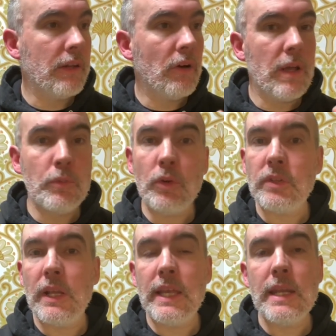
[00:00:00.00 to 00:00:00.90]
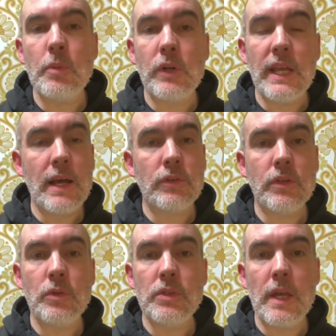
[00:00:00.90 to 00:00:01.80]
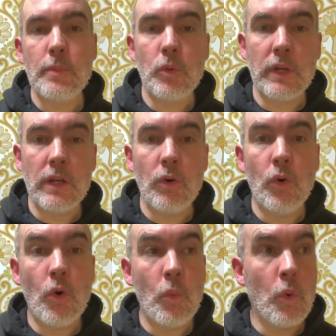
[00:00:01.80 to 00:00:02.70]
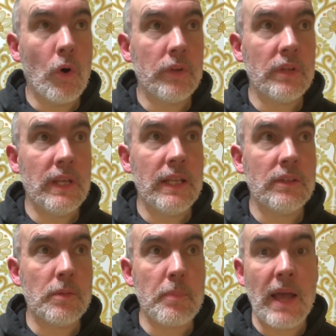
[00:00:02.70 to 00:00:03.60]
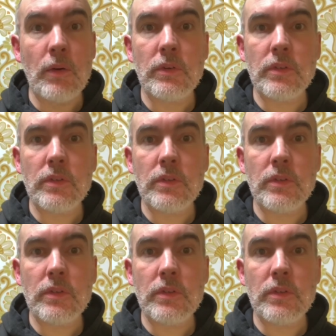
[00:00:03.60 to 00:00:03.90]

I am not telling anybody how to do skateboarding or what it's about.